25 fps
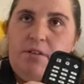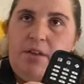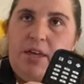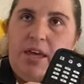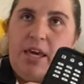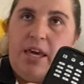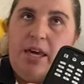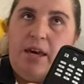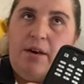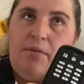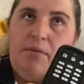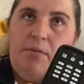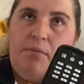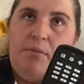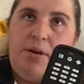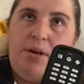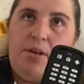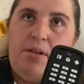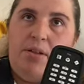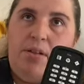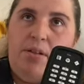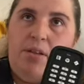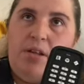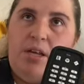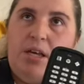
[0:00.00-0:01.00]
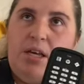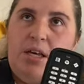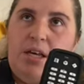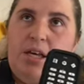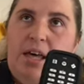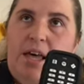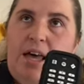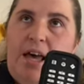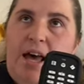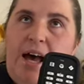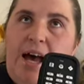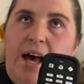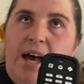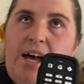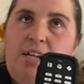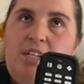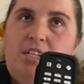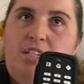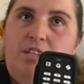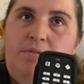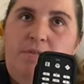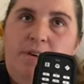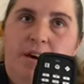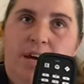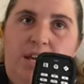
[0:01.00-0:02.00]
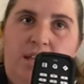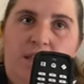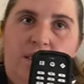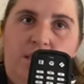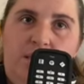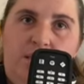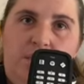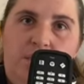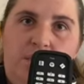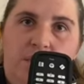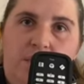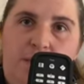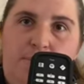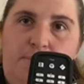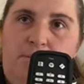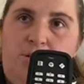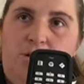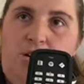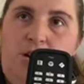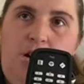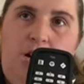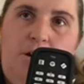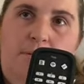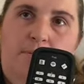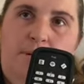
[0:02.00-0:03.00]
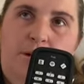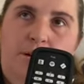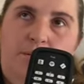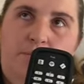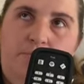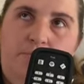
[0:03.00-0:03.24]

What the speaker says: it will activate the sleep timer.